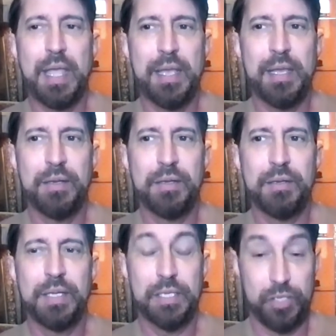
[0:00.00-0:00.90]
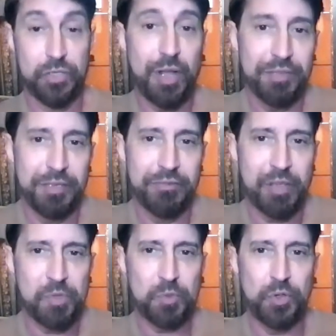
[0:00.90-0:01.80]
and it's, it's often a
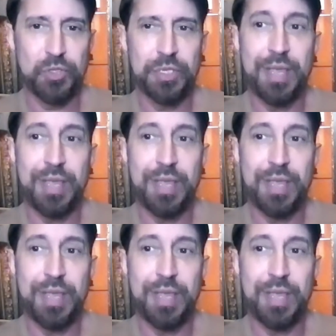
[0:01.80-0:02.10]
famous person,